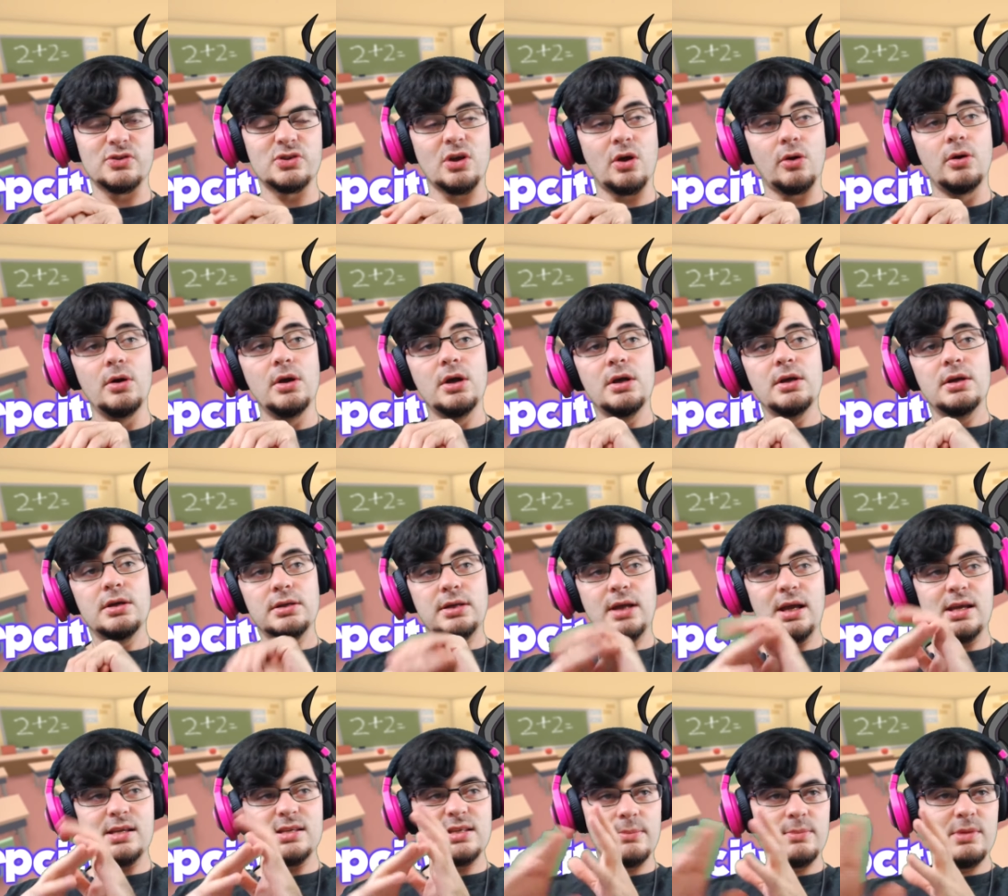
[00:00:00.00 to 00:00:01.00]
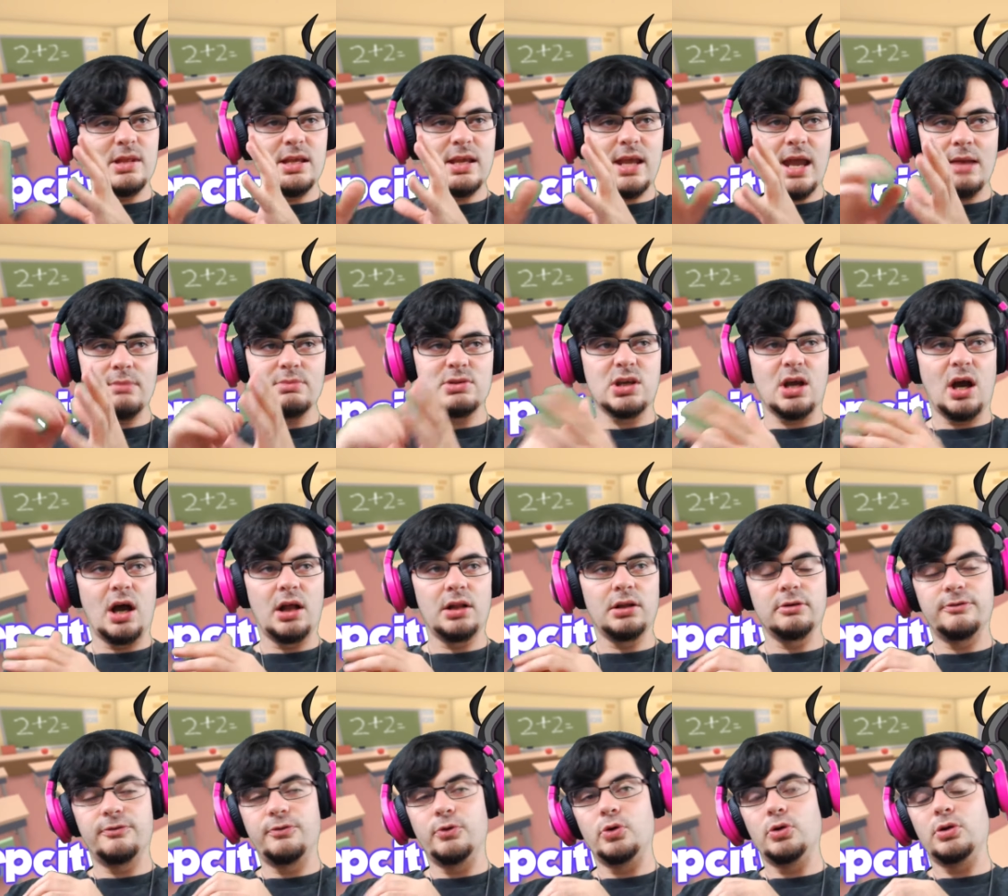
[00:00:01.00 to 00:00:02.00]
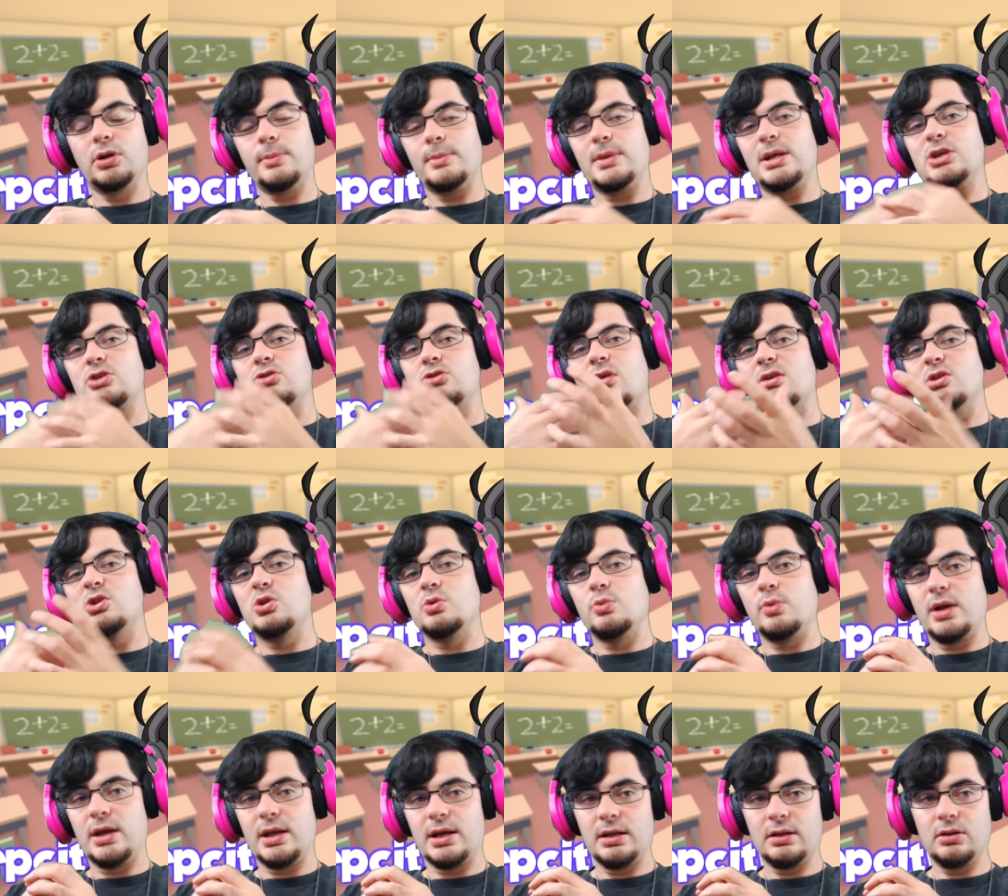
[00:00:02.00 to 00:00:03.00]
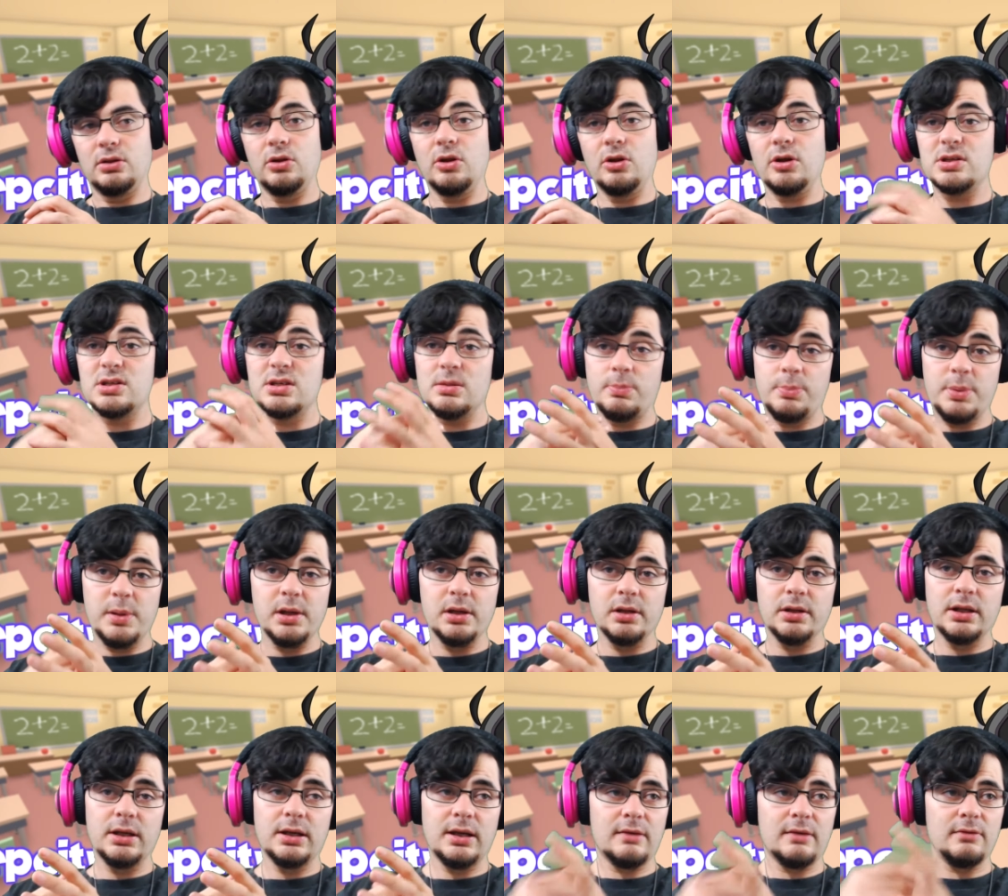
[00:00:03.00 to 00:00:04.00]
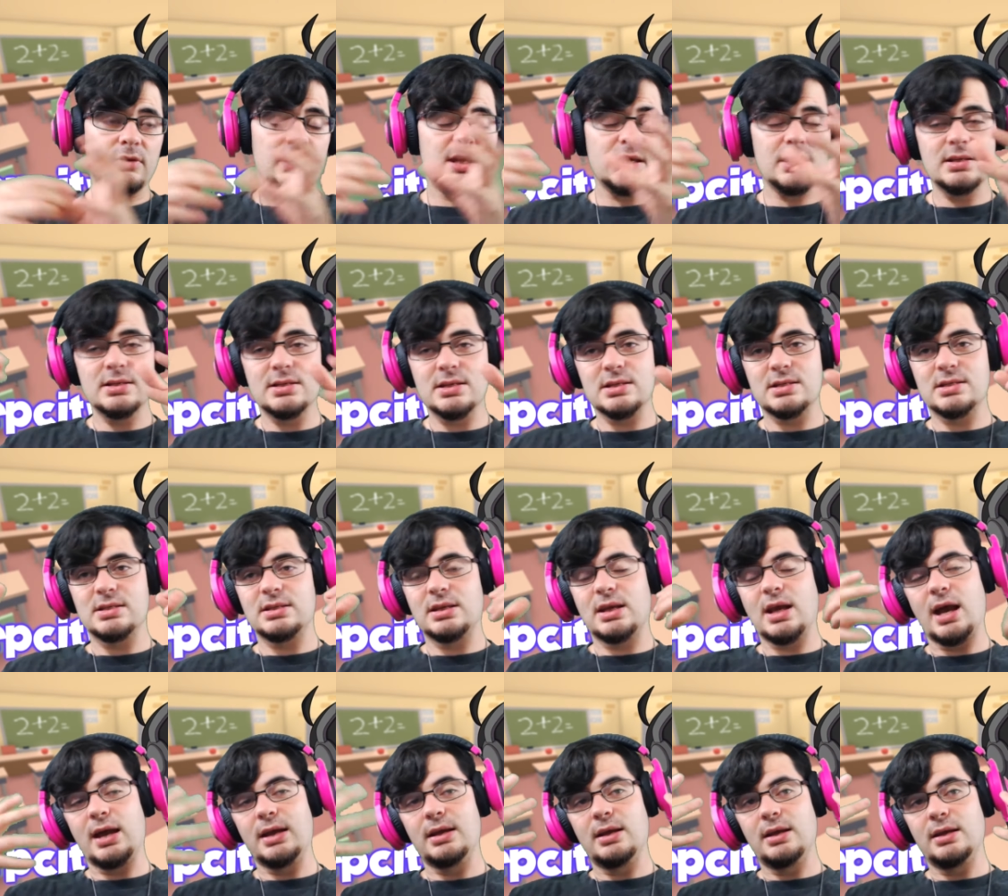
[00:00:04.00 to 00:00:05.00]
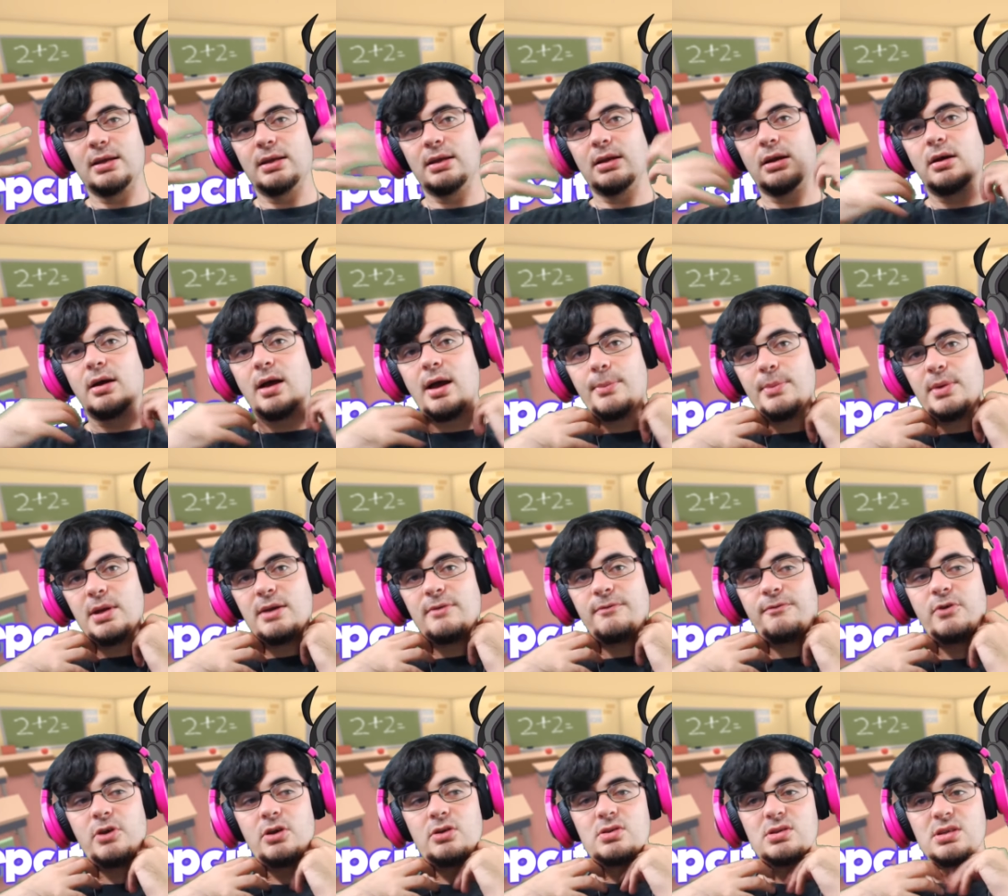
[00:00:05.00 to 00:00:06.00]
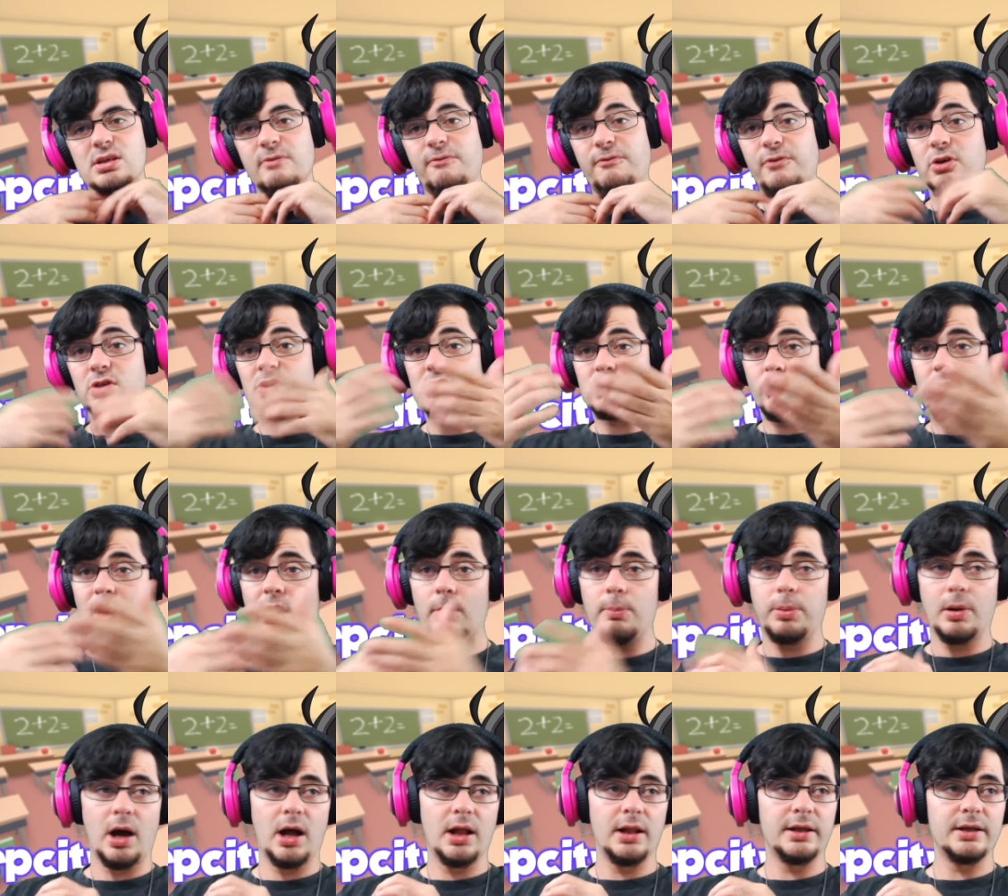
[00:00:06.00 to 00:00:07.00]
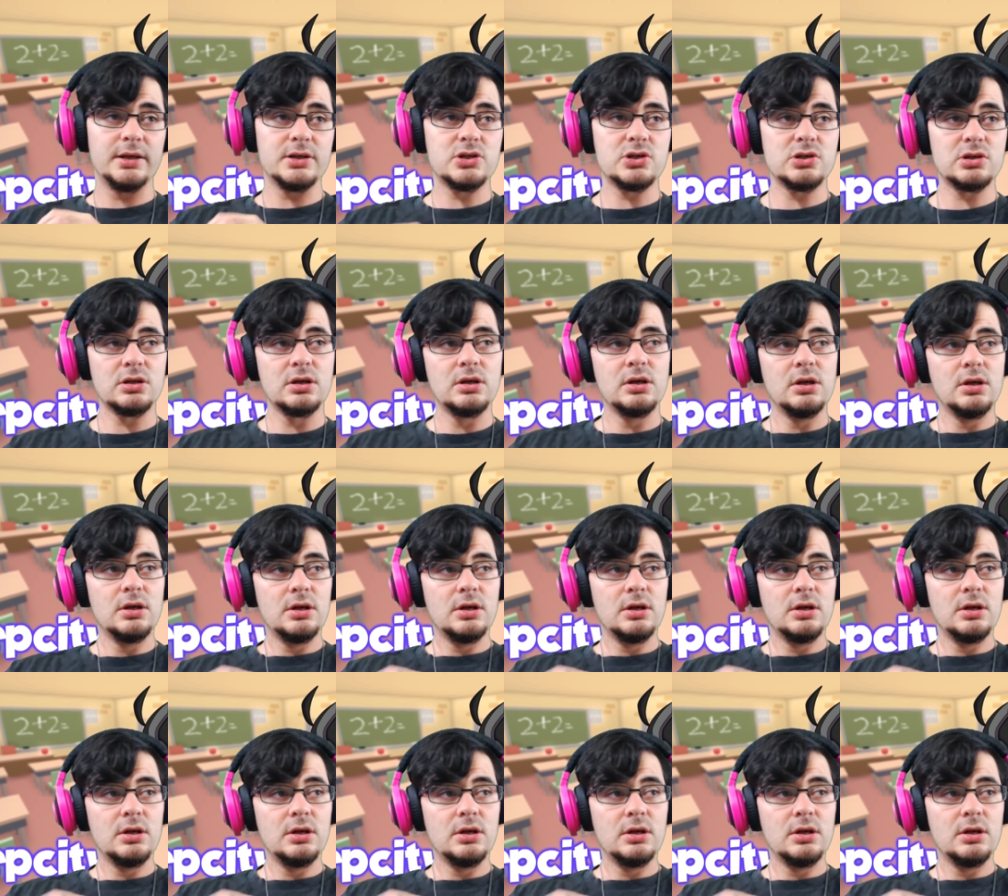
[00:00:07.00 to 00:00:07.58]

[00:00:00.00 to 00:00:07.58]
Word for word: So, guys, I mean, the game's colorful. I mean, it draws you in. It looks appealing. Everything just kind of, you know, I mean, it feels it feels well polished.